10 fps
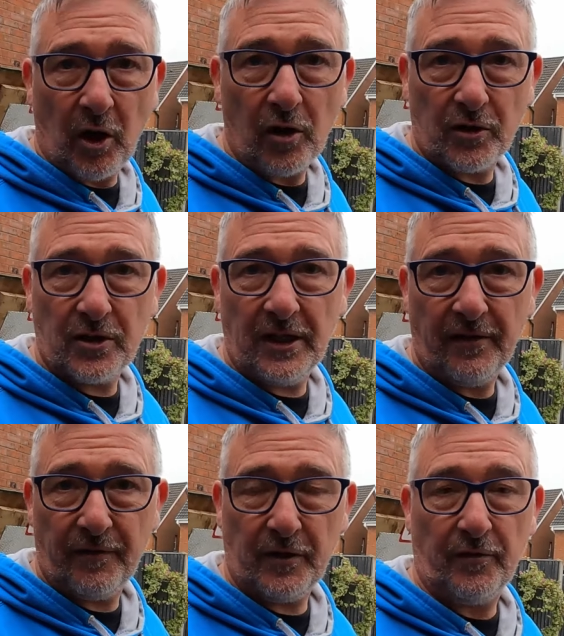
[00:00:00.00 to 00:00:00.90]
can't see
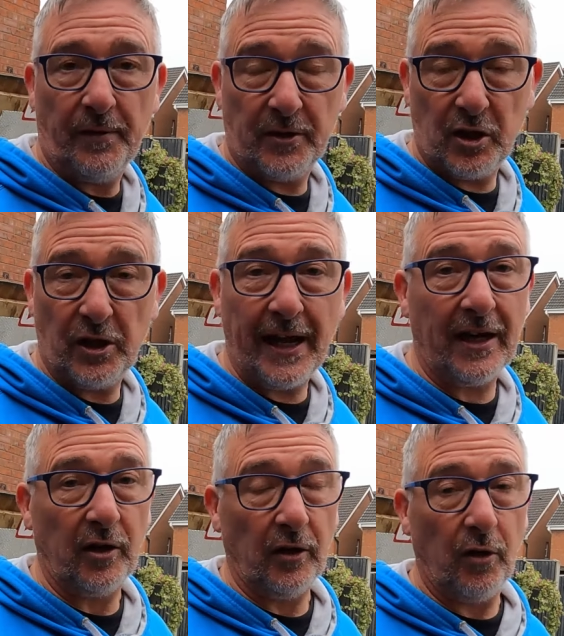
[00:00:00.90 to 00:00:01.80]
the fish from a certain
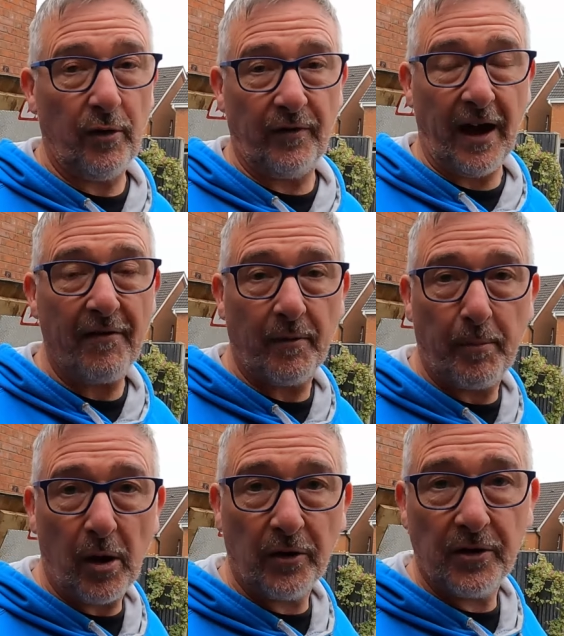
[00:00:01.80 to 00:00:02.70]
angle, or if you have a
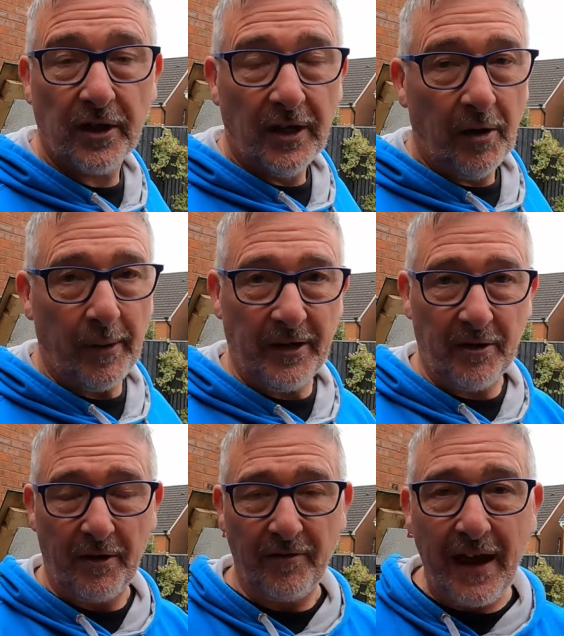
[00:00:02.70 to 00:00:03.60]
pond where you
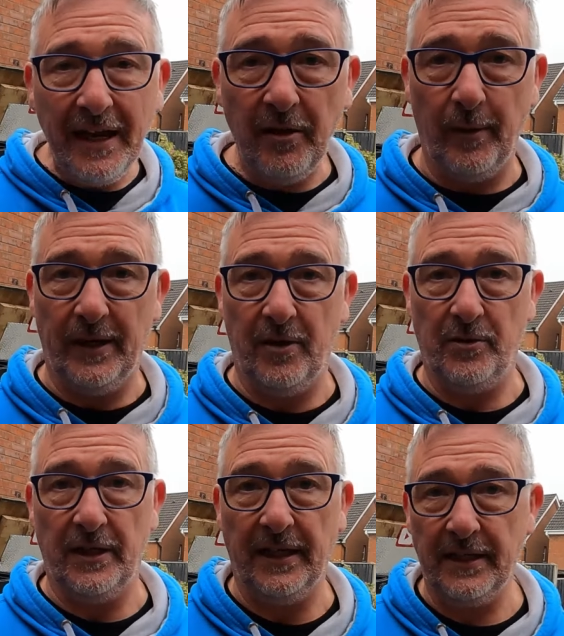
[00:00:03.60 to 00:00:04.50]
don't have any
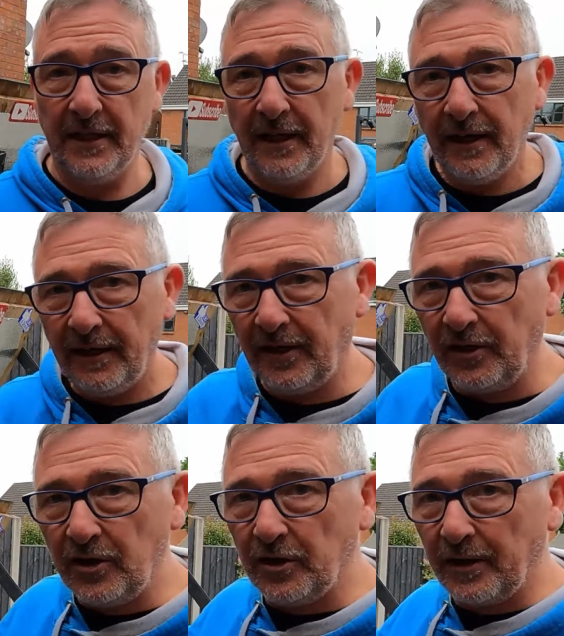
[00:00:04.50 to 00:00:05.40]
windows in it, you know,
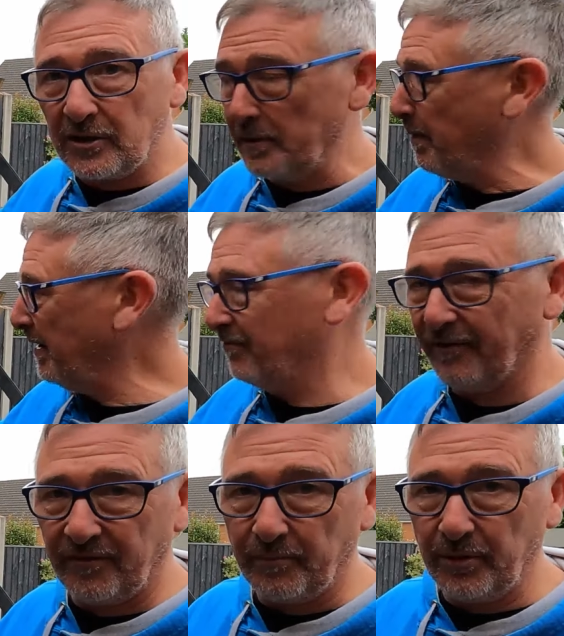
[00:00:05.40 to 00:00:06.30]
you could actually
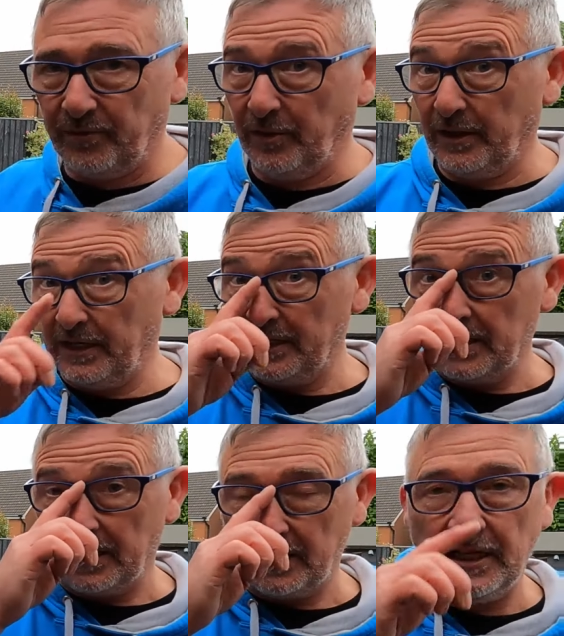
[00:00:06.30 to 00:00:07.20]
benefit from putting one of
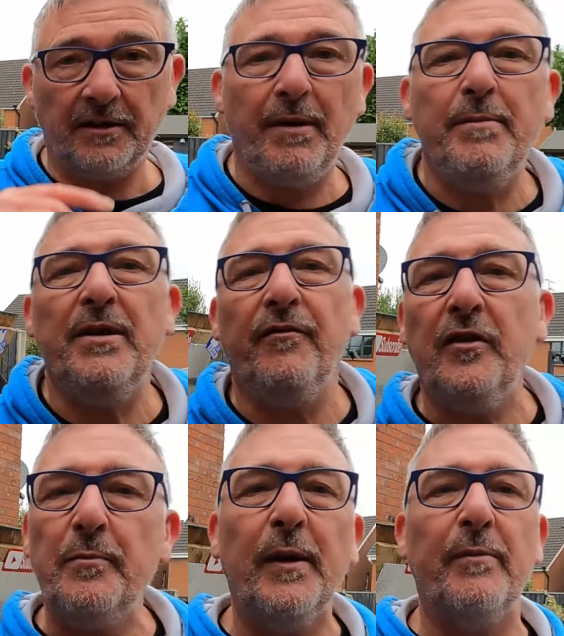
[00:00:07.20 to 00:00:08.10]
these things in, and maybe your
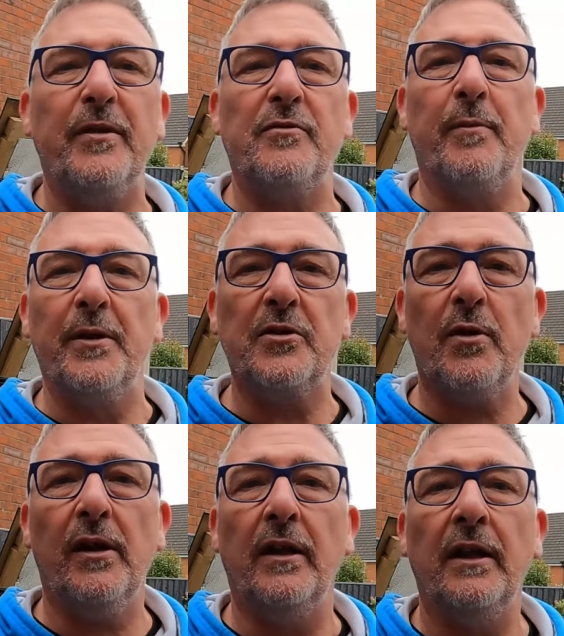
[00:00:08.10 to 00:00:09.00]
fish benefits from it as
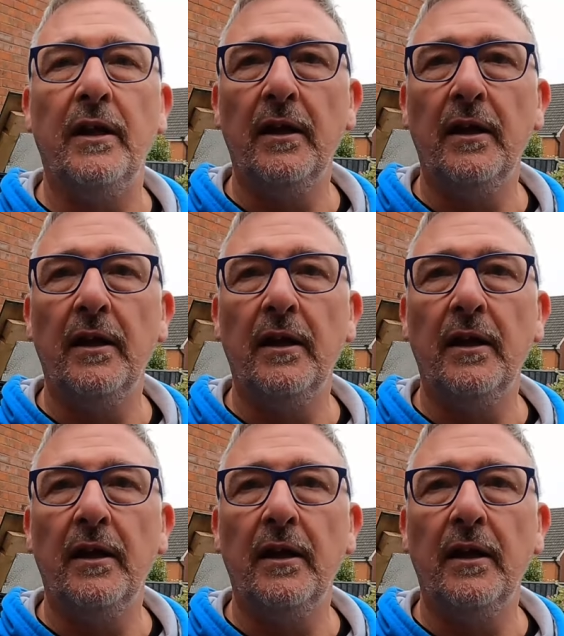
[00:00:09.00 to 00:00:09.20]
well.